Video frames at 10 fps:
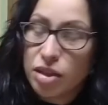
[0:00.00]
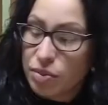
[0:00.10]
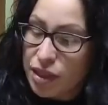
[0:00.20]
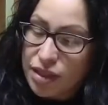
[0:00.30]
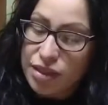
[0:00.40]

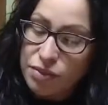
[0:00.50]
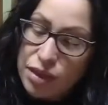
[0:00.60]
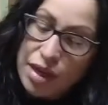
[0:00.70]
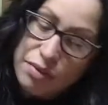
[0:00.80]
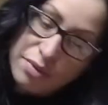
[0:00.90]
Because when
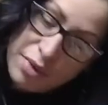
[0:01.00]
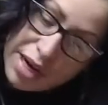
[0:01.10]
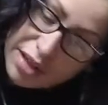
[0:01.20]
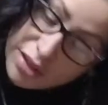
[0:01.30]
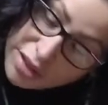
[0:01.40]
I
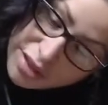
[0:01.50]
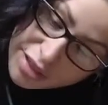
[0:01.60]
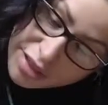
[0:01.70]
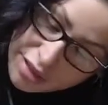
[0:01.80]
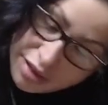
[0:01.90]

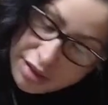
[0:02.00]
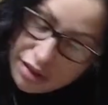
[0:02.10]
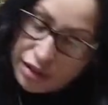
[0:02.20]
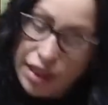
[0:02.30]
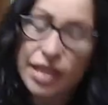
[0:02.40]
learned,
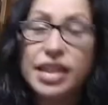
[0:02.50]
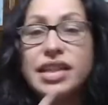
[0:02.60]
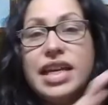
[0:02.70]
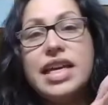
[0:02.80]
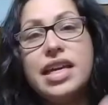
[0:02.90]
they said
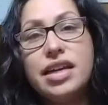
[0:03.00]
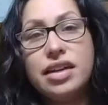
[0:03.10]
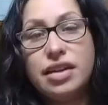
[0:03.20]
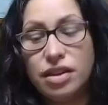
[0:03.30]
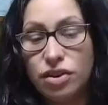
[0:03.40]
the heat
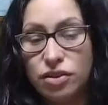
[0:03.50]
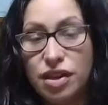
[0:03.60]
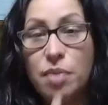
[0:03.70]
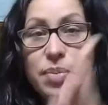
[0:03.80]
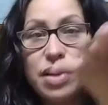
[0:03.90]
goes
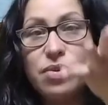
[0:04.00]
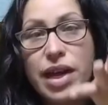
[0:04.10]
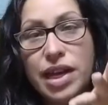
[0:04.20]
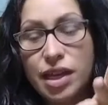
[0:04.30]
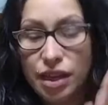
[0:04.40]
up and
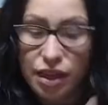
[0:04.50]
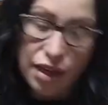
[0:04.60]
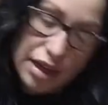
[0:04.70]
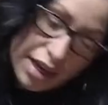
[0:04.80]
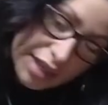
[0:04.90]
away,
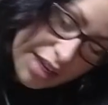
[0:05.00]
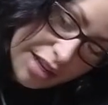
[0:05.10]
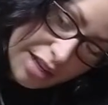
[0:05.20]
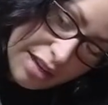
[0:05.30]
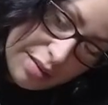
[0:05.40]
and they,
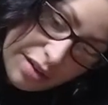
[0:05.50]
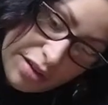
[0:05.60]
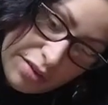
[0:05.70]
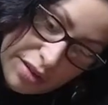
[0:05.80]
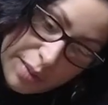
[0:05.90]

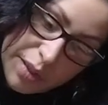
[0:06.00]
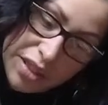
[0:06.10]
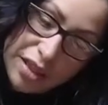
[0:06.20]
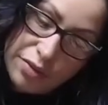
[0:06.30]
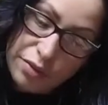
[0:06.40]

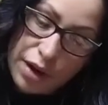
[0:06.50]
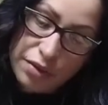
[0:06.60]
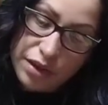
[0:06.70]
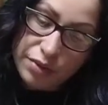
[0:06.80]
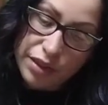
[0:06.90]
especially the
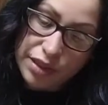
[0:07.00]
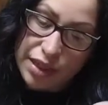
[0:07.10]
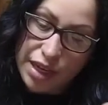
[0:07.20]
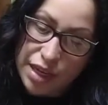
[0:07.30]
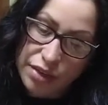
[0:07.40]
rounded ones, the
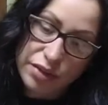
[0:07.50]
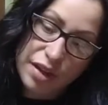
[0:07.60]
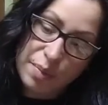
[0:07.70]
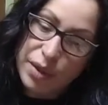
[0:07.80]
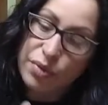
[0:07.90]
heat goes
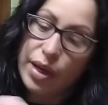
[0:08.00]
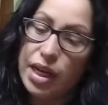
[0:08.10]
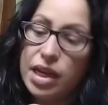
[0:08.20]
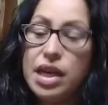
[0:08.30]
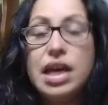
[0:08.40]
up and
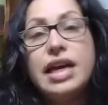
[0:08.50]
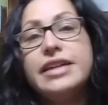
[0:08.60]
away, and